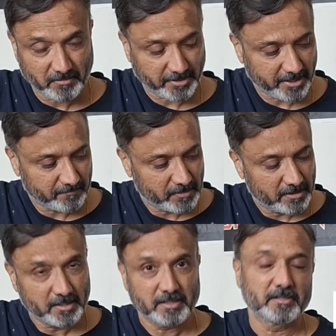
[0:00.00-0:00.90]
Okay?
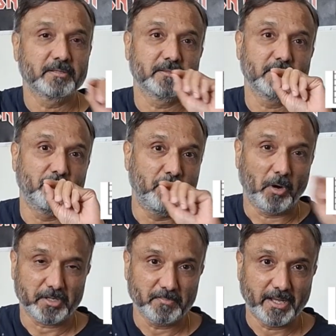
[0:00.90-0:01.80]
The
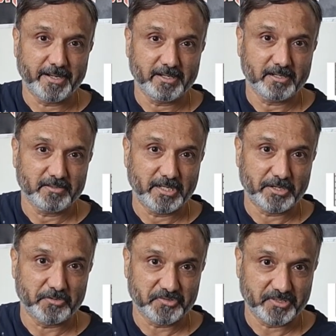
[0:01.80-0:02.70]
bottom line
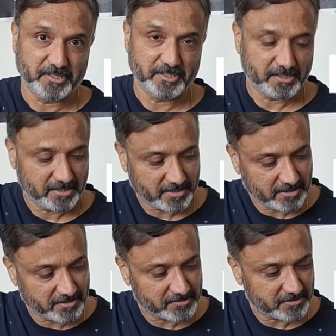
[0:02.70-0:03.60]
that you see
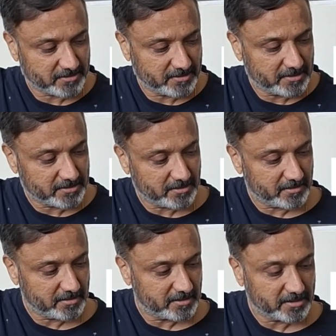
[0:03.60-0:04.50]
is
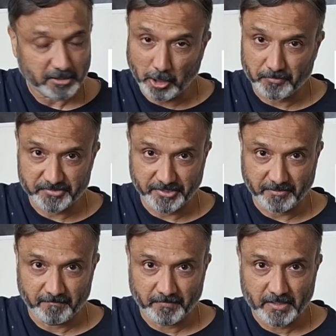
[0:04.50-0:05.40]
the top
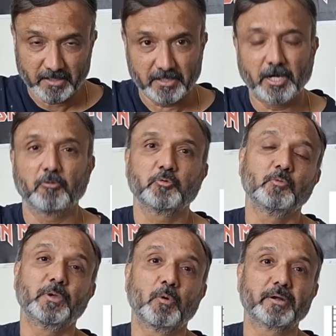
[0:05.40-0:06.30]
string. Now,
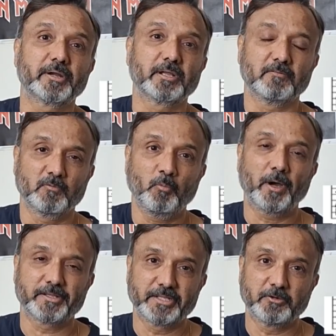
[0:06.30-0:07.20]
you'll be wondering
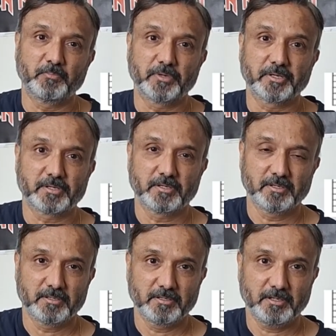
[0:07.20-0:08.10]
why they have put it
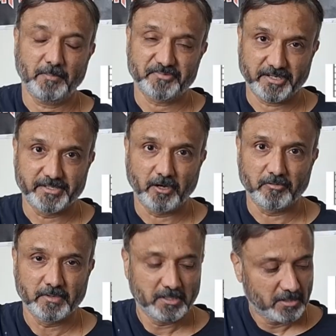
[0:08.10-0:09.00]
upside
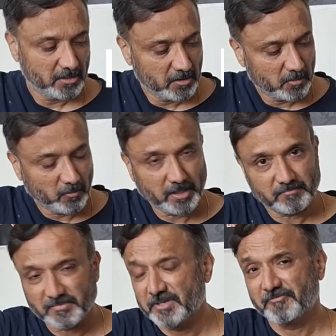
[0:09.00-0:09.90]
down.
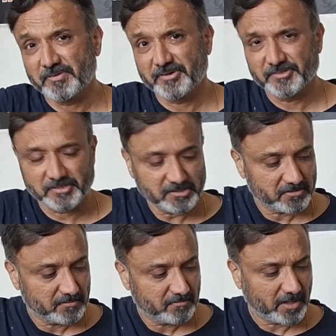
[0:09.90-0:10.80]
Well, different reasons,
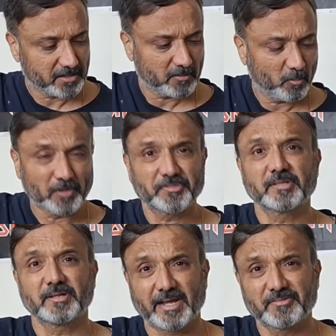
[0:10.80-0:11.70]
but one
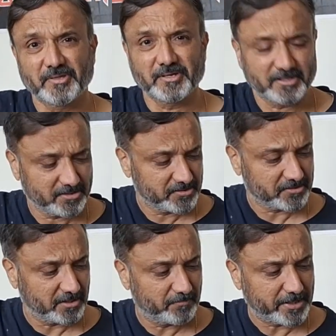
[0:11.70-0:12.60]
thing that I think
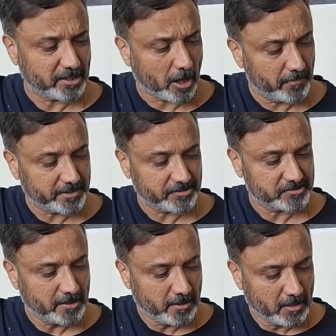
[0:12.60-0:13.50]
is pretty common
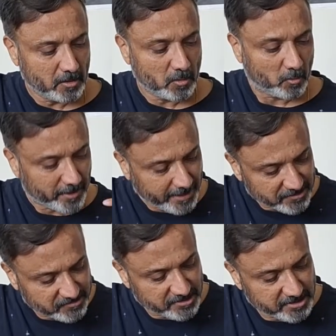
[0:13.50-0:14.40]
is when I
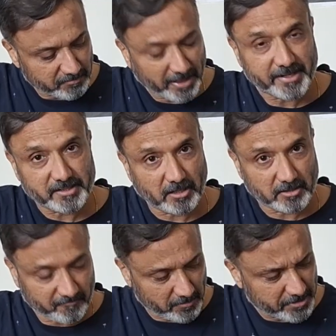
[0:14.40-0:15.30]
see my
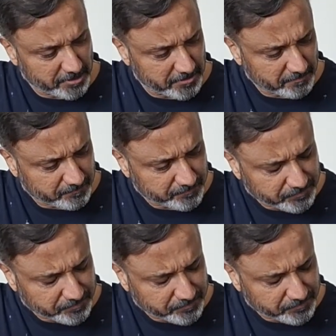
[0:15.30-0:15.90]
guitar from here,